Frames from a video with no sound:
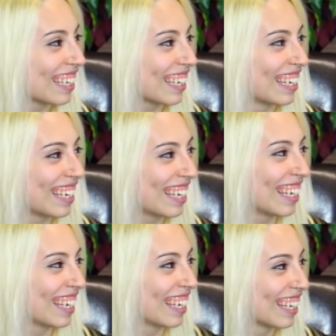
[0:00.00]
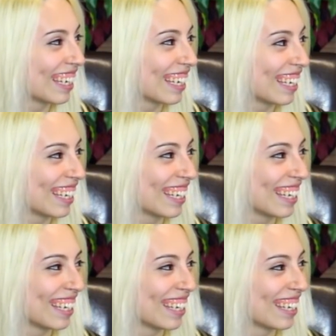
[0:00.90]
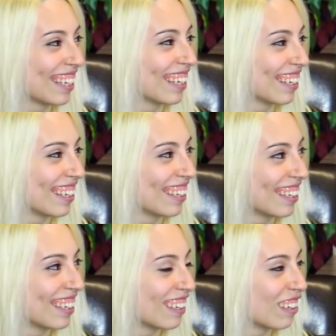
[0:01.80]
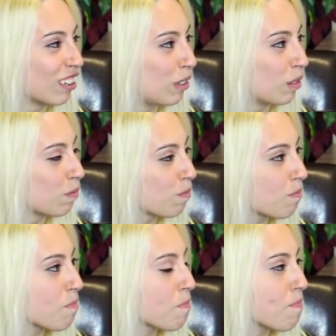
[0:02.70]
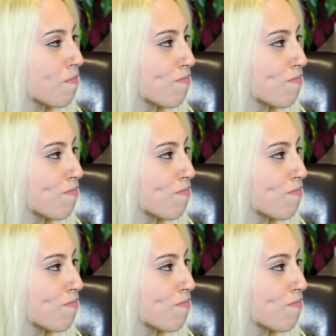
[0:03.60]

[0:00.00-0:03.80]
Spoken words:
[no speech]